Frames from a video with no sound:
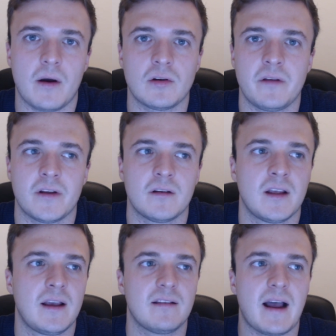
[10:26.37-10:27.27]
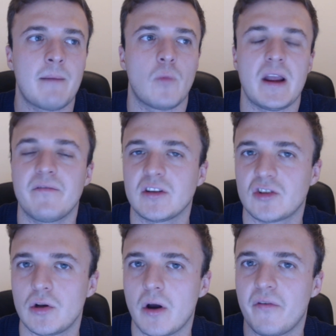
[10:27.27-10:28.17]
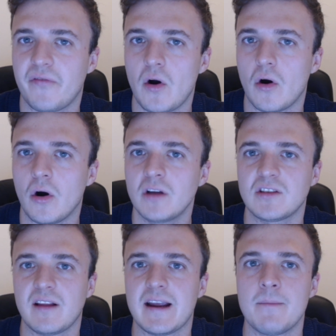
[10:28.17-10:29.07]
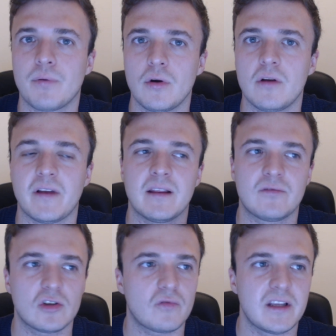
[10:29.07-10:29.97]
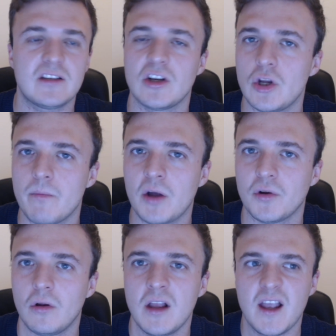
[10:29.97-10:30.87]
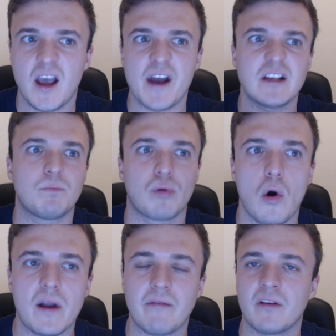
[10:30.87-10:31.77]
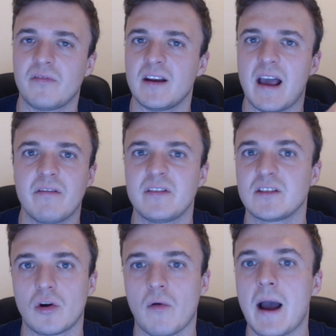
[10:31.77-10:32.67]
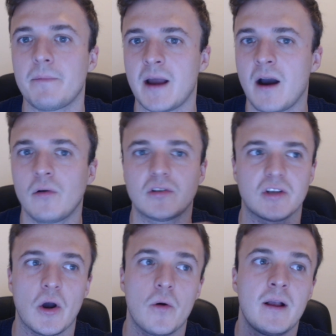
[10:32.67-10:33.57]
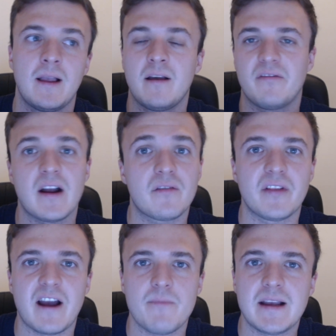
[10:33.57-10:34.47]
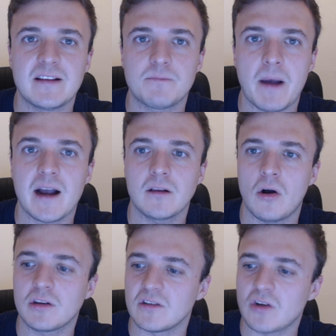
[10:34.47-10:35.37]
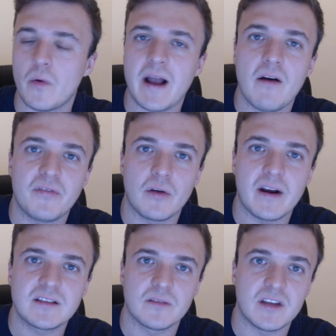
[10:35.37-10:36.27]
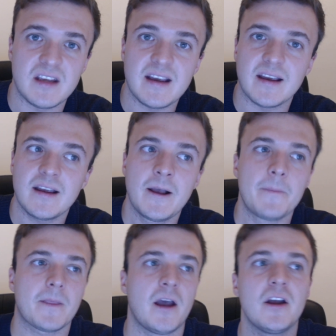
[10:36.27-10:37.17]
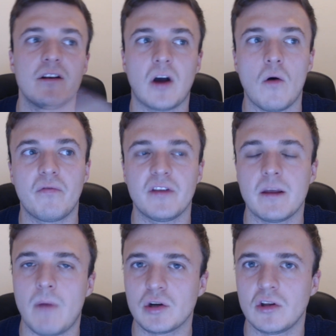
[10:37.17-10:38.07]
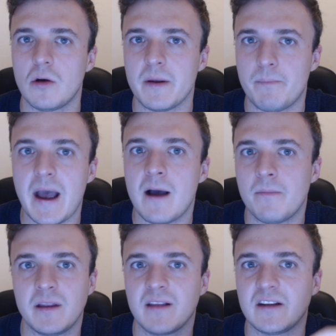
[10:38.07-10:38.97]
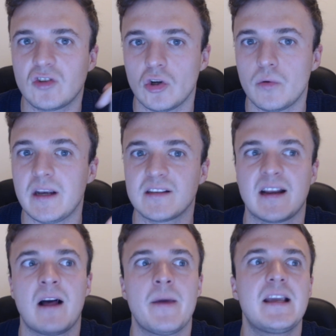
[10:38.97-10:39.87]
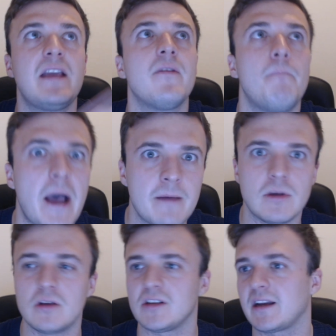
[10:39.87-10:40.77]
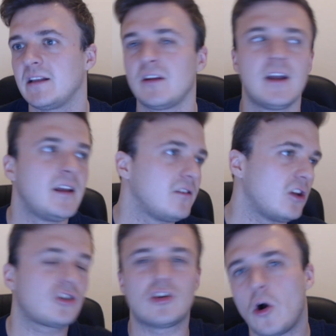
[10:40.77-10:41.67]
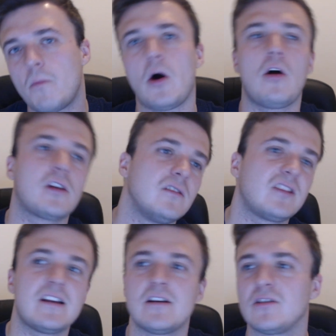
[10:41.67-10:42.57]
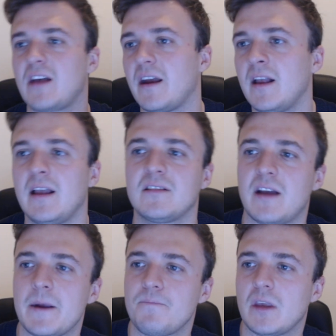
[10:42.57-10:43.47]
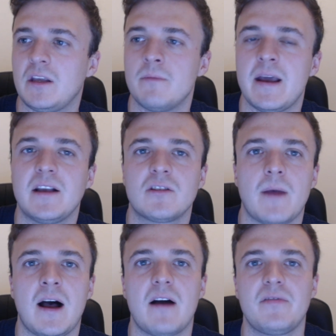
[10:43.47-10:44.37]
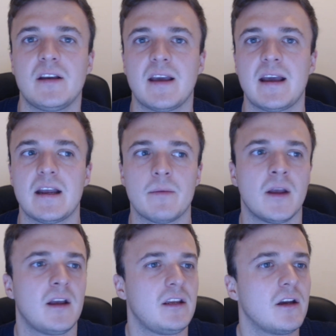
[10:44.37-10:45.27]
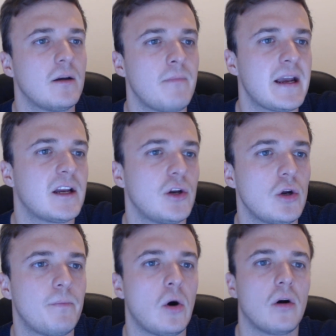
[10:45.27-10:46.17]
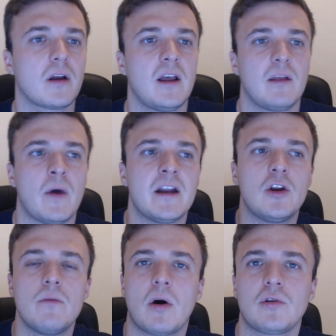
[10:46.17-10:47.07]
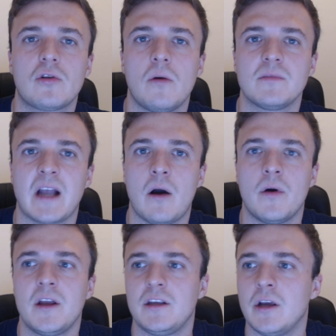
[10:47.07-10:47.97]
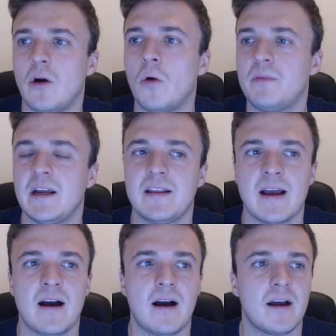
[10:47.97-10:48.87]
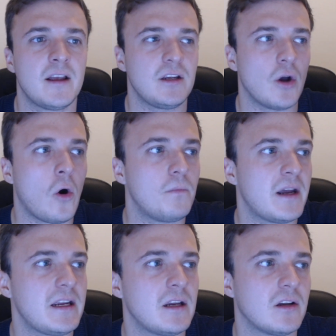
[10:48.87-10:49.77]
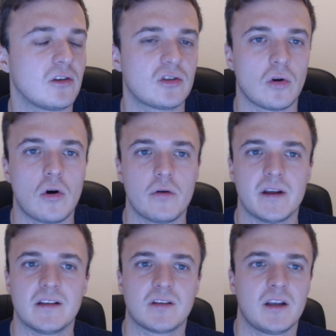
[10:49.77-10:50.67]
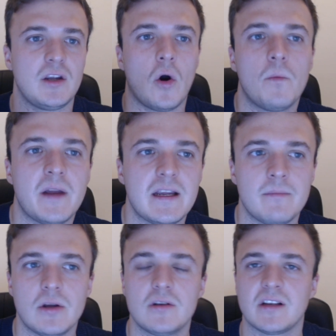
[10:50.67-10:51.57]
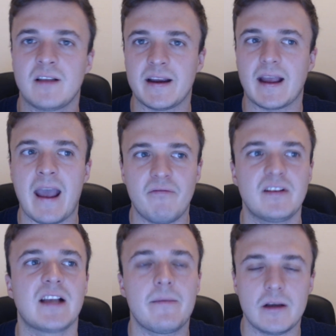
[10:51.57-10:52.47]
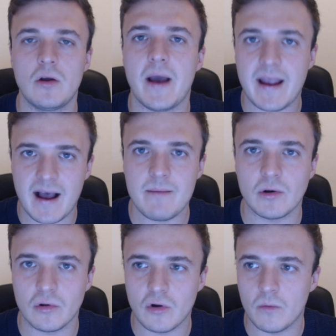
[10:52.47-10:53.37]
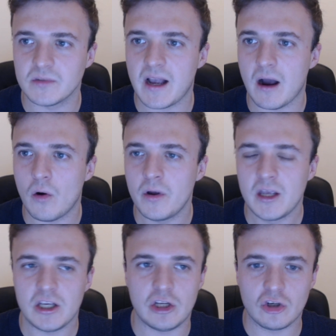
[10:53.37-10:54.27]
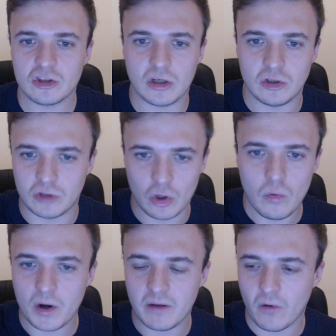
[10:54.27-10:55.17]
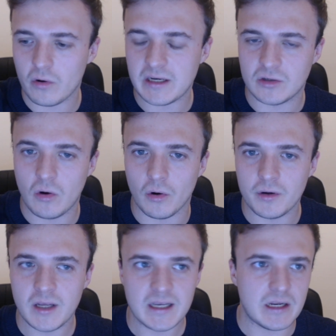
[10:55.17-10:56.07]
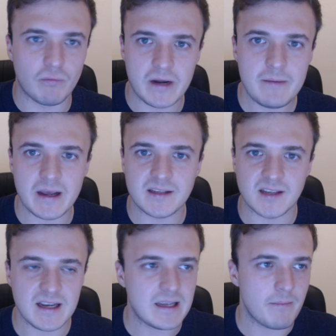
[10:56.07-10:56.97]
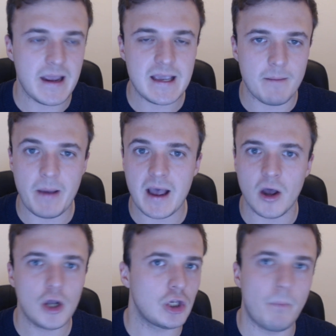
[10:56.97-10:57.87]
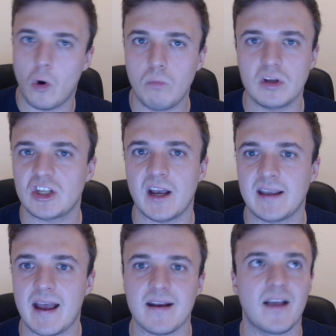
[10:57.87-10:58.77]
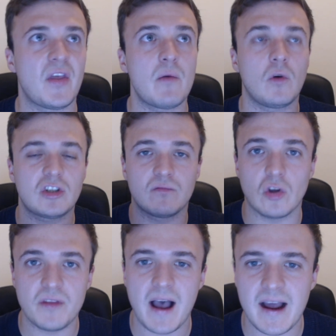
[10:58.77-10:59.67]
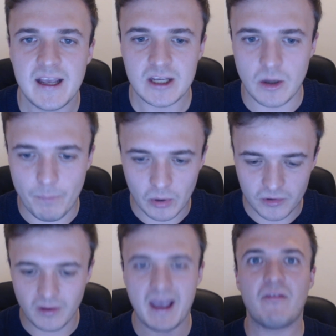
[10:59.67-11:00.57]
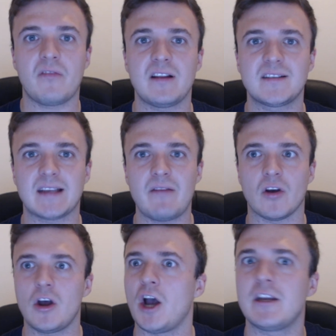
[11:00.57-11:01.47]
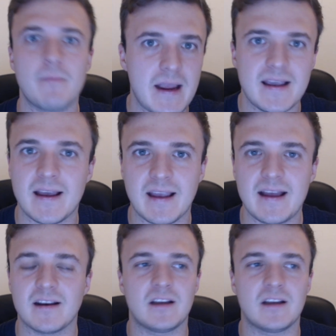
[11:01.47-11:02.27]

I don't even like. I'm waiting for Suno 4 to like improve. Like they've just released a new model, and it's broke everything. Everything's crap now. So thankfully, I've made this backlog that's going out for the rest of the year, and hopefully the model will be better in like 2 weeks, and I'll make even better music. And the snowball continues. Like it's like you make some art for your game, you make a new book. When a new model comes out, you update the art, you update your stories, you update your music. Like every time a new AI model comes out, you just do what you've already done, you remix it, you make it better, you publish it again. Then once you've done that, you bundle everything together and you make it again.